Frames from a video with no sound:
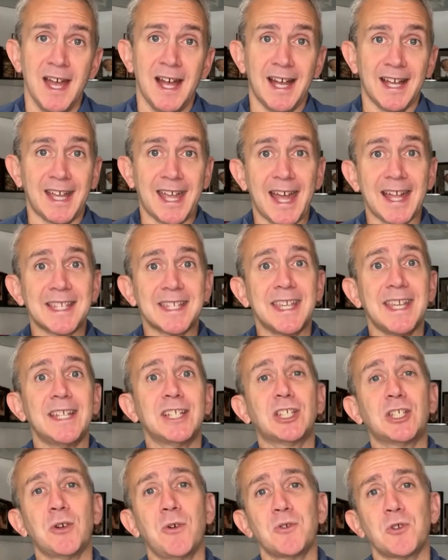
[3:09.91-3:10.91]
A CAT scan
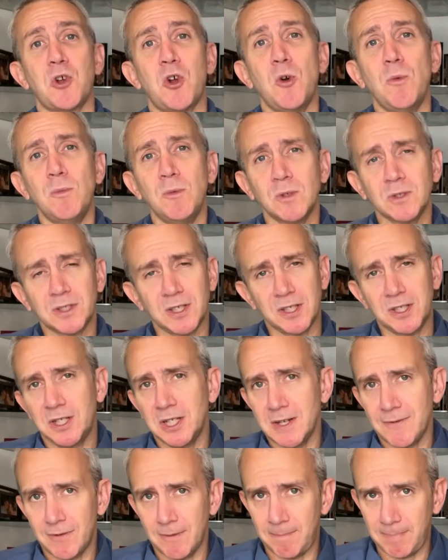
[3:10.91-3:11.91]
shows almost as
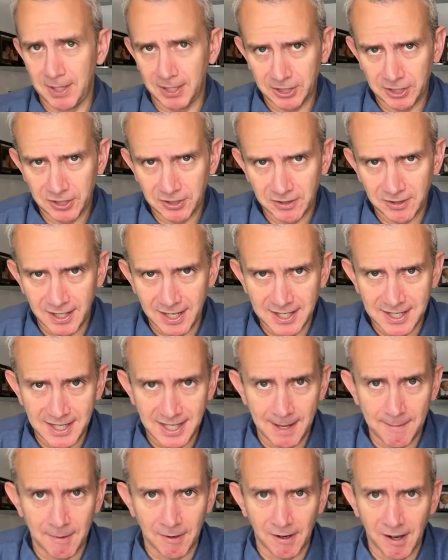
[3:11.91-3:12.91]
good of a picture as
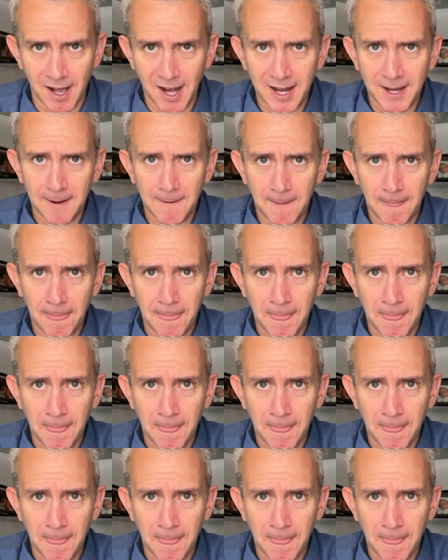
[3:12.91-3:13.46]
the MRI,